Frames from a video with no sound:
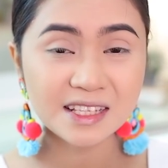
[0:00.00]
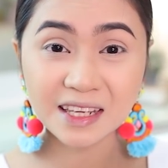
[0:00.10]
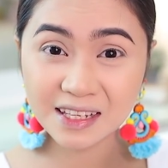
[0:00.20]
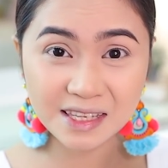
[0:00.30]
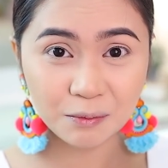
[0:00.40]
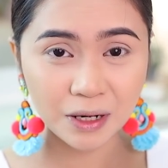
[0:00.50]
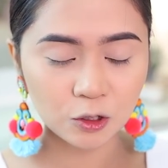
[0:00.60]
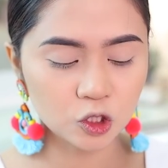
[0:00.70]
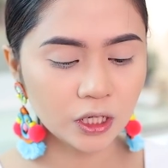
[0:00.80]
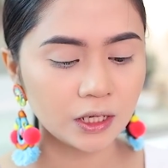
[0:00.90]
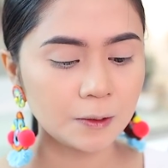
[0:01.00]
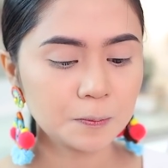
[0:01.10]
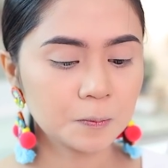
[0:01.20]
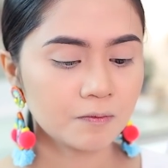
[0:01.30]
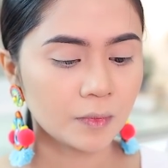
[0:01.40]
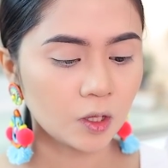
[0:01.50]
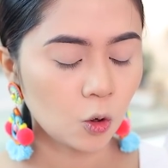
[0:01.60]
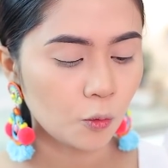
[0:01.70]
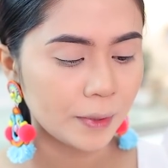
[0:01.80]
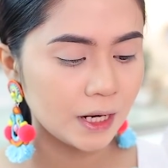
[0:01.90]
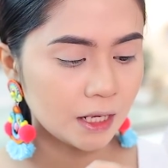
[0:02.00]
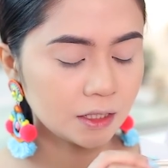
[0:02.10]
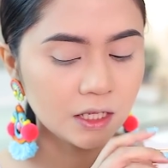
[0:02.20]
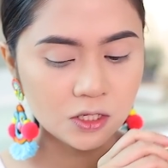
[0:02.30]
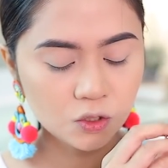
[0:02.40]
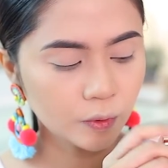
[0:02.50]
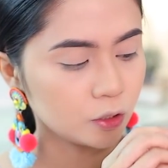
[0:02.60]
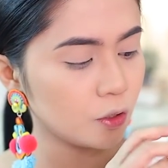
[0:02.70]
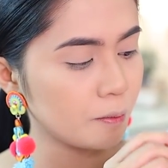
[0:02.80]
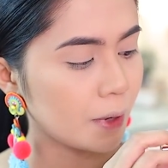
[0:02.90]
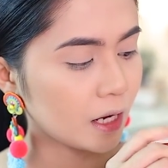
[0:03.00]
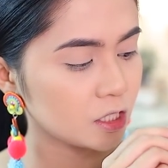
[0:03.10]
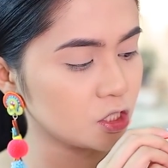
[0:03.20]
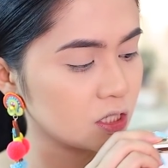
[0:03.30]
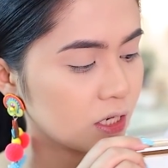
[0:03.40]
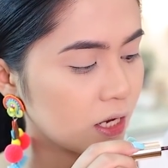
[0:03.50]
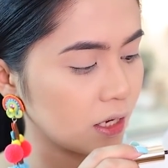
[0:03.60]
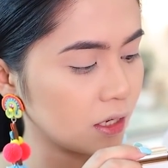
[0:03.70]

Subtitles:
this is a brow gel. Open natin. So, ito yung packaging niya.